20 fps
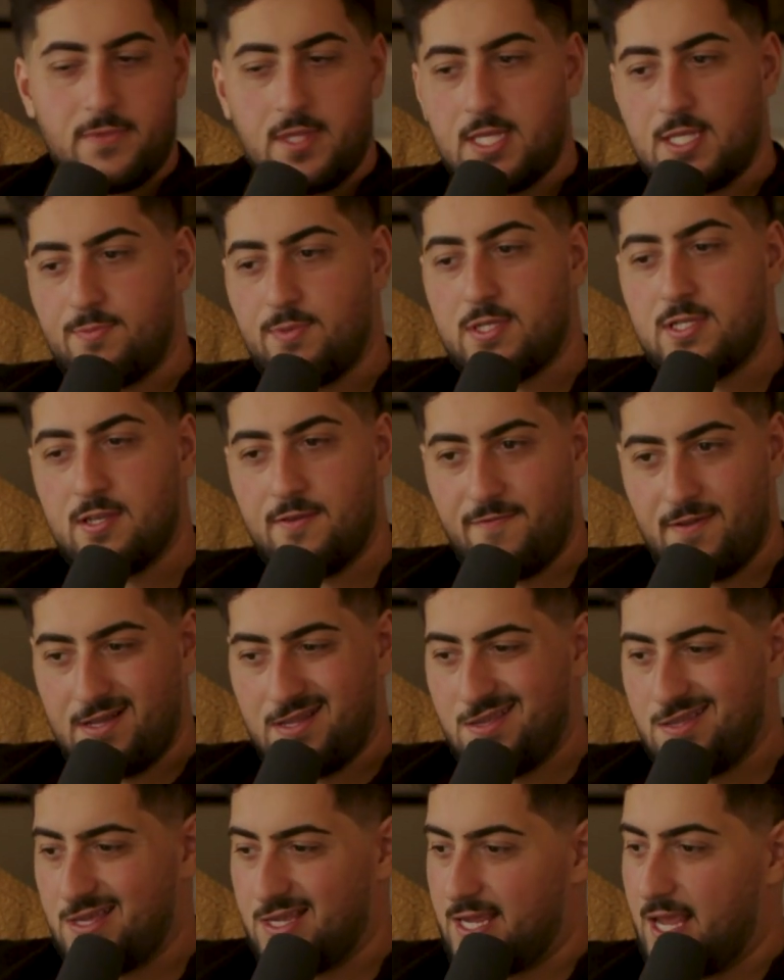specific
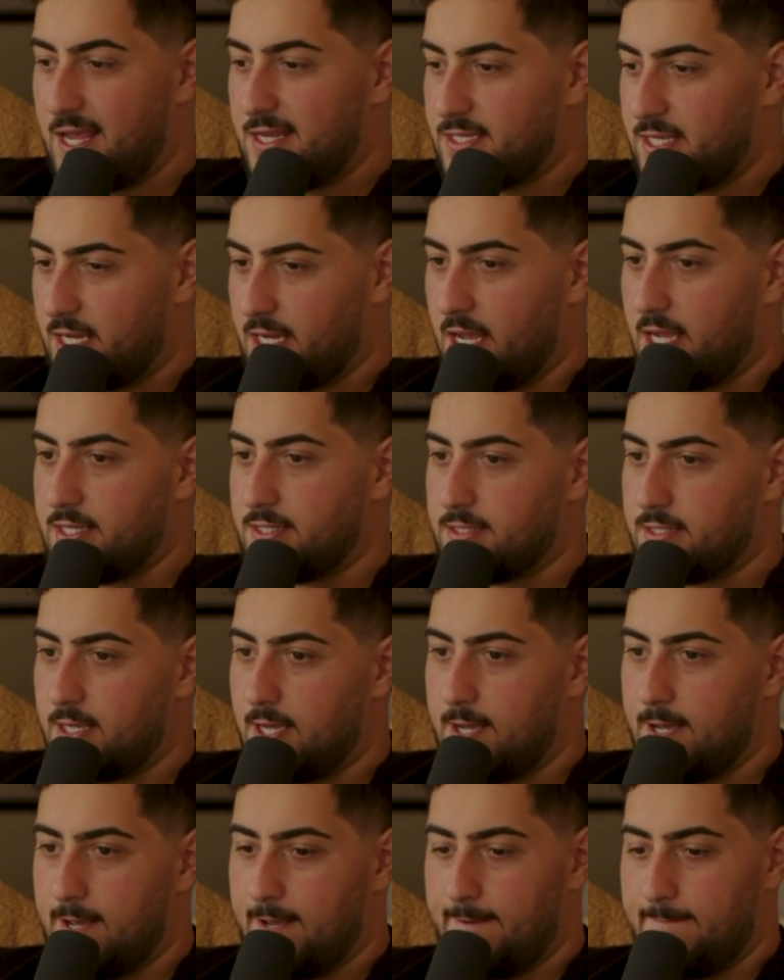to the guest, I guess.
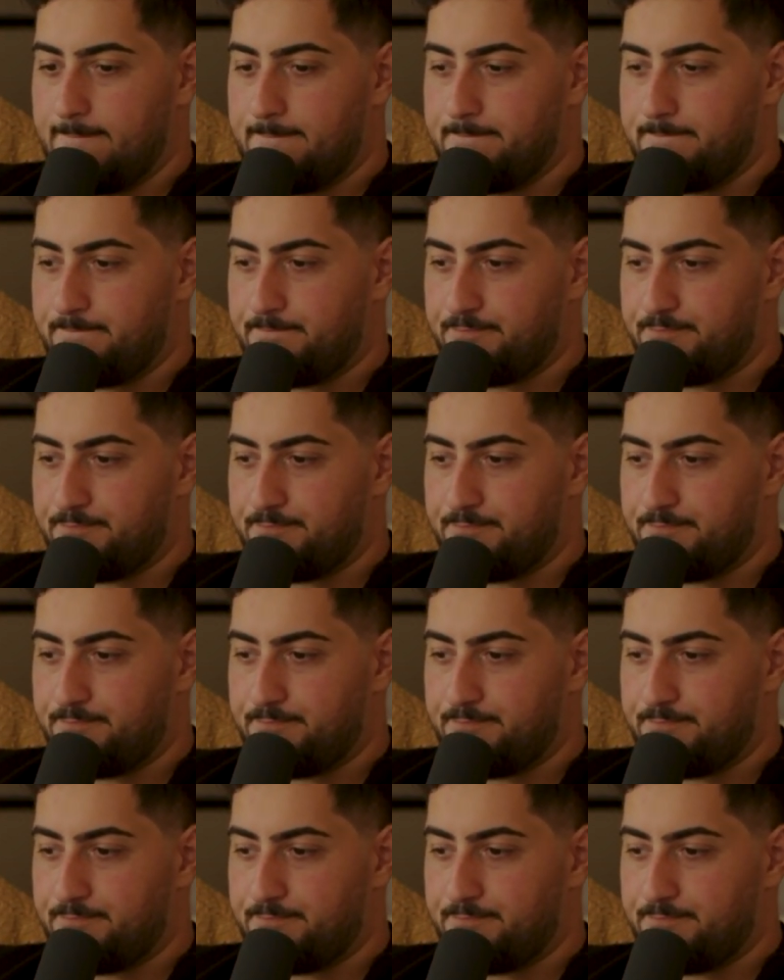I